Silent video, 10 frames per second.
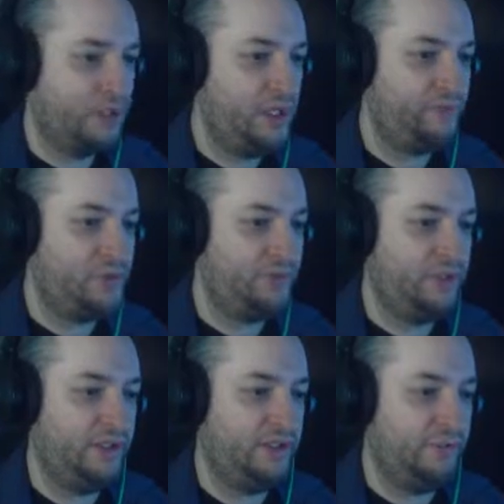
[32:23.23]
Of course
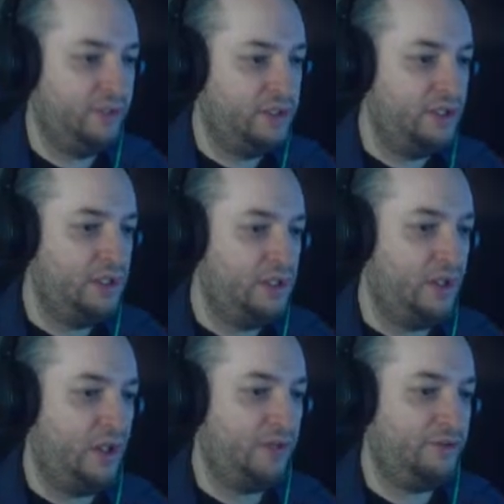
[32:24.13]
I do.
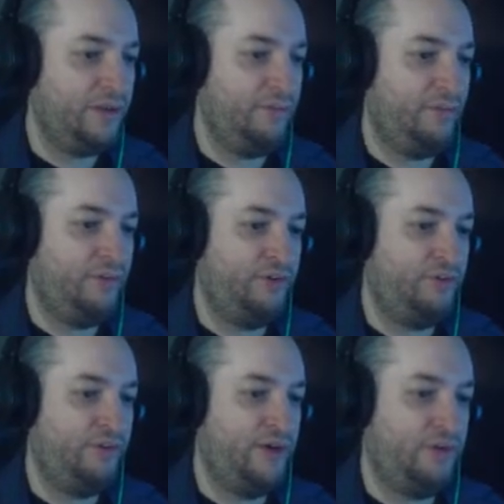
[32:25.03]
All of my memories
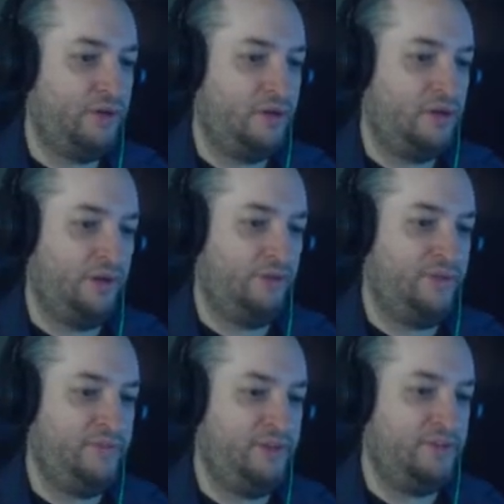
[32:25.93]
of Father are as
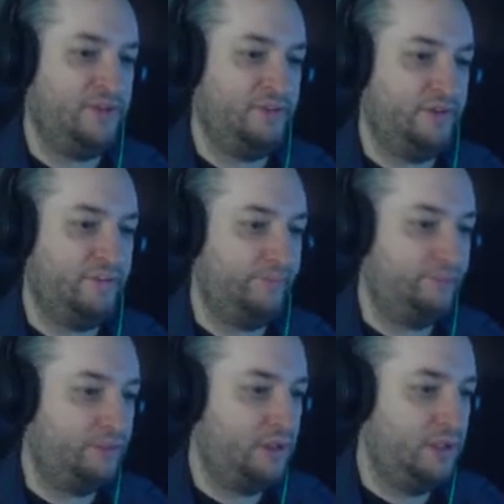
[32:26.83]
vivid as ever.
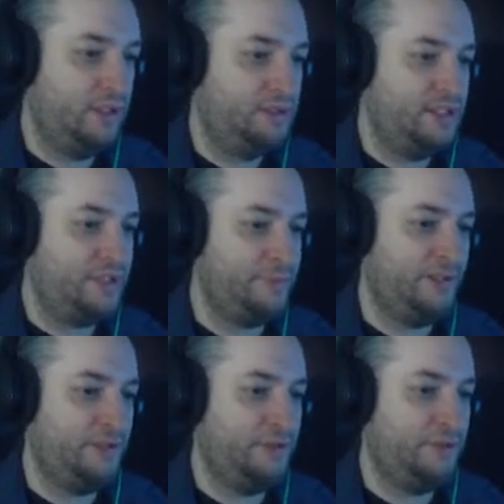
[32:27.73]
That's my
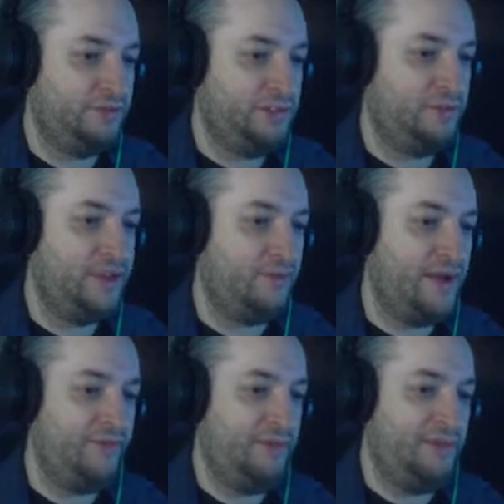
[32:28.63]
girl. You hear that,
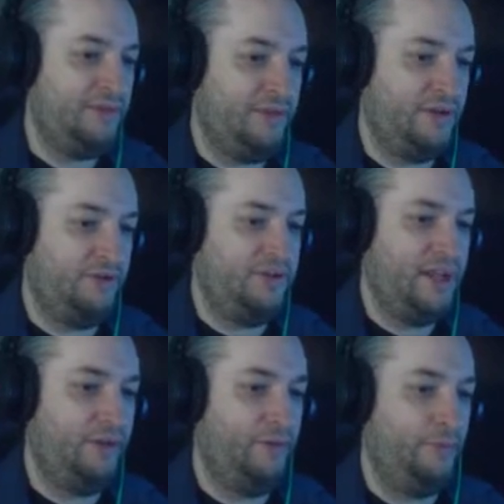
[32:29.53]
Ravenous? There's
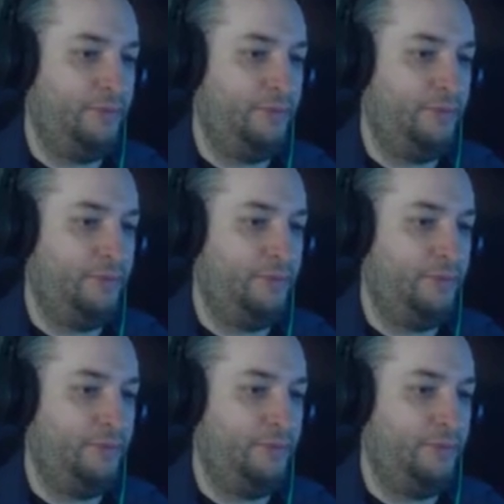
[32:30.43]
yet hope.